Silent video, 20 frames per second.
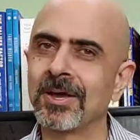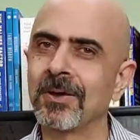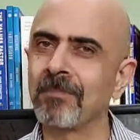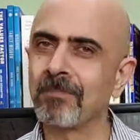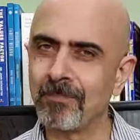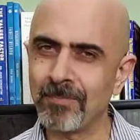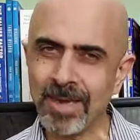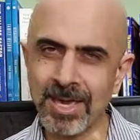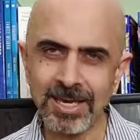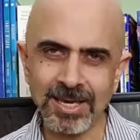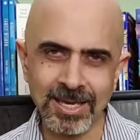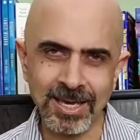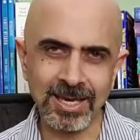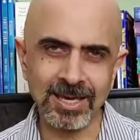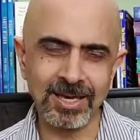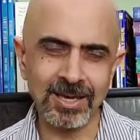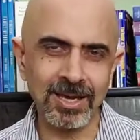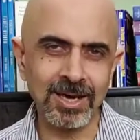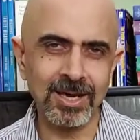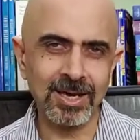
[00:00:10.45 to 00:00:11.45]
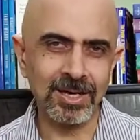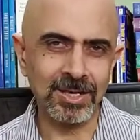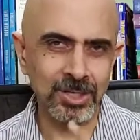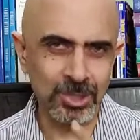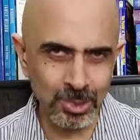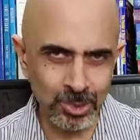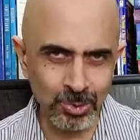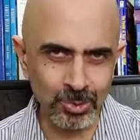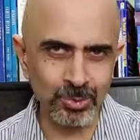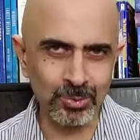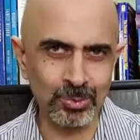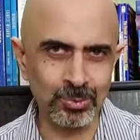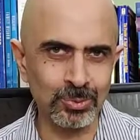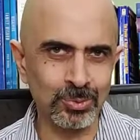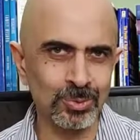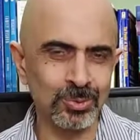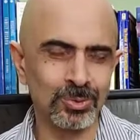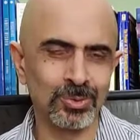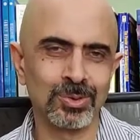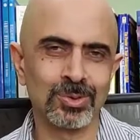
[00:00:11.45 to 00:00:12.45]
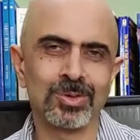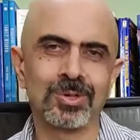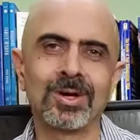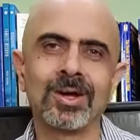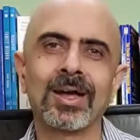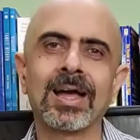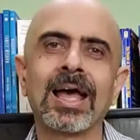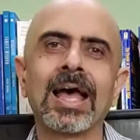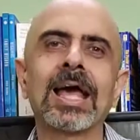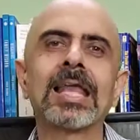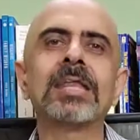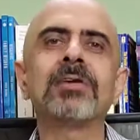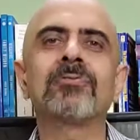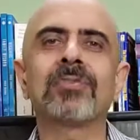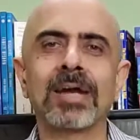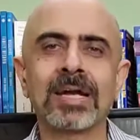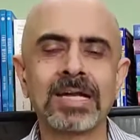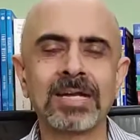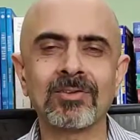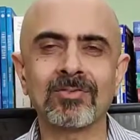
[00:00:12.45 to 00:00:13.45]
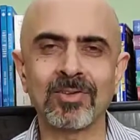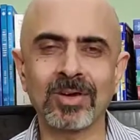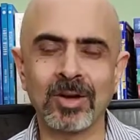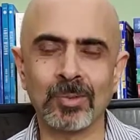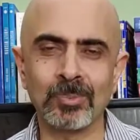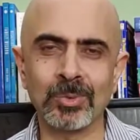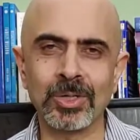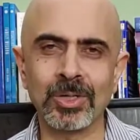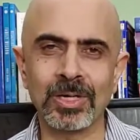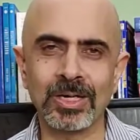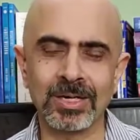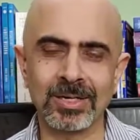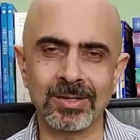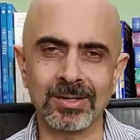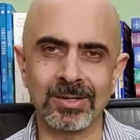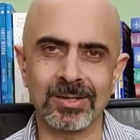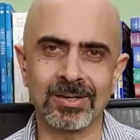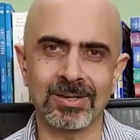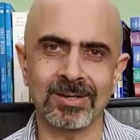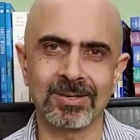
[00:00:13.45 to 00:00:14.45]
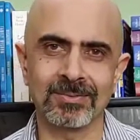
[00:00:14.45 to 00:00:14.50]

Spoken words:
making you an effective communicator.